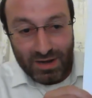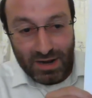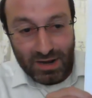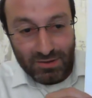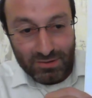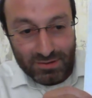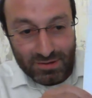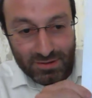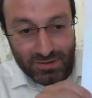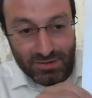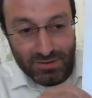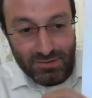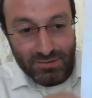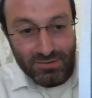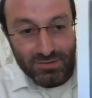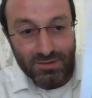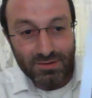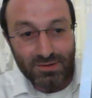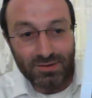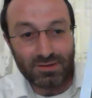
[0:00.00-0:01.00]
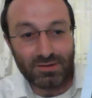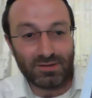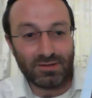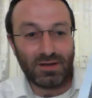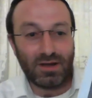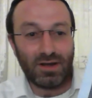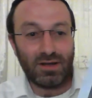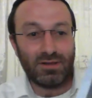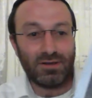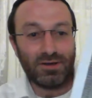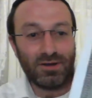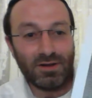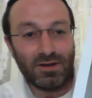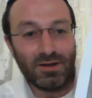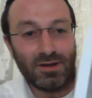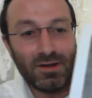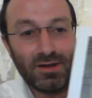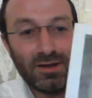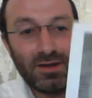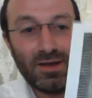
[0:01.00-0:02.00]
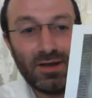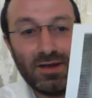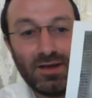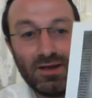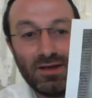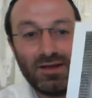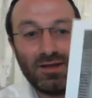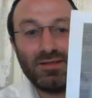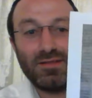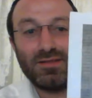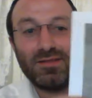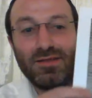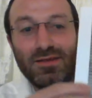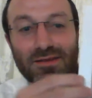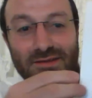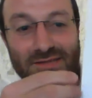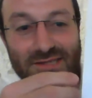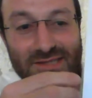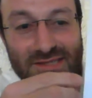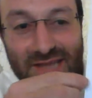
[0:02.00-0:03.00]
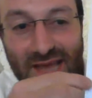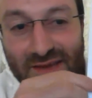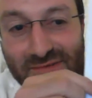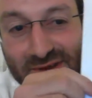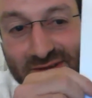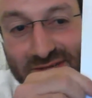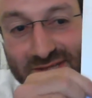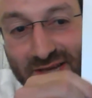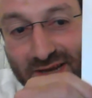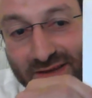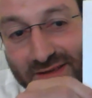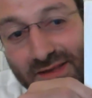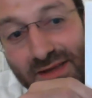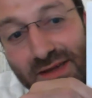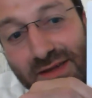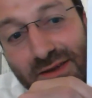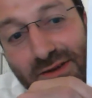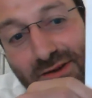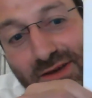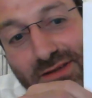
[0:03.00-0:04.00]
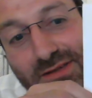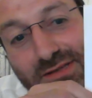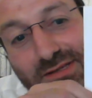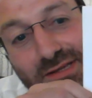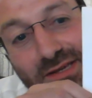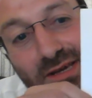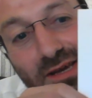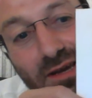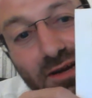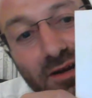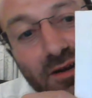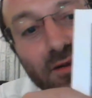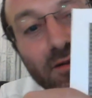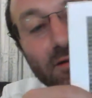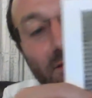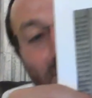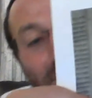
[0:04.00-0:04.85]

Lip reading: out, in color. And same exact thing you can see here.